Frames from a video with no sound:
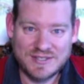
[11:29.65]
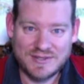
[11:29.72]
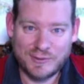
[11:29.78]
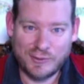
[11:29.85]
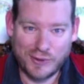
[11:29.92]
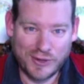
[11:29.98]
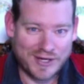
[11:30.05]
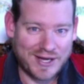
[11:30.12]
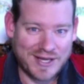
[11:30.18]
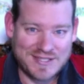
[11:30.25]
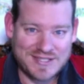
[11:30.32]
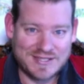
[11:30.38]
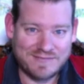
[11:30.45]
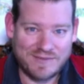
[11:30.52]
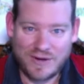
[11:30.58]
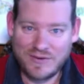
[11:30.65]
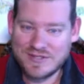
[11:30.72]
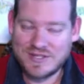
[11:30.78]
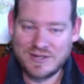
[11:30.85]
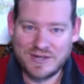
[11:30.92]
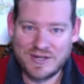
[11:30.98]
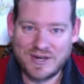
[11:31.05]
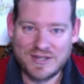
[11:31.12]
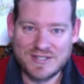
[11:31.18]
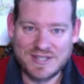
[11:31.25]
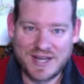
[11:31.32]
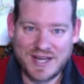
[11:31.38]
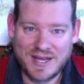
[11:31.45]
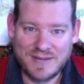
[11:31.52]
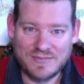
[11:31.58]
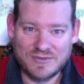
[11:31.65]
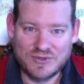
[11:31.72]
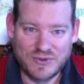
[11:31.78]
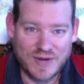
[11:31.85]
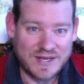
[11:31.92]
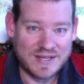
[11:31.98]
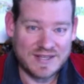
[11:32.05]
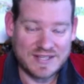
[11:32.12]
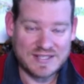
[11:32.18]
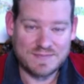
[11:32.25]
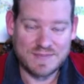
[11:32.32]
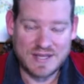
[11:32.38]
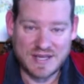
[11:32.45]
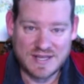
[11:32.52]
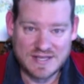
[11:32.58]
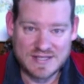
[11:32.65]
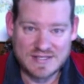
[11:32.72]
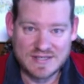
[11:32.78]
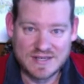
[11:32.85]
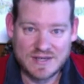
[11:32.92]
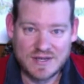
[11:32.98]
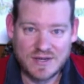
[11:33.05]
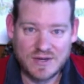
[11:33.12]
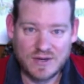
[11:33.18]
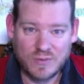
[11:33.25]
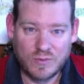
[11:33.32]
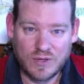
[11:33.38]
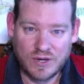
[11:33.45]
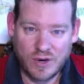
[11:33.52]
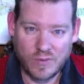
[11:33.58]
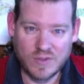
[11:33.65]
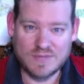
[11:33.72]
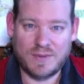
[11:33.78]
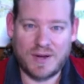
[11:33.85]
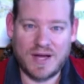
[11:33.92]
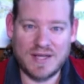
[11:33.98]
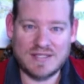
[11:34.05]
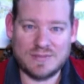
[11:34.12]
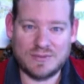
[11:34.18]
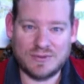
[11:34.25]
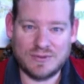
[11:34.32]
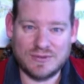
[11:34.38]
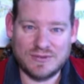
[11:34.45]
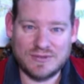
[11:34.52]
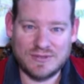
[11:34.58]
organizing, volunteering our time, creating this because we know it's possible.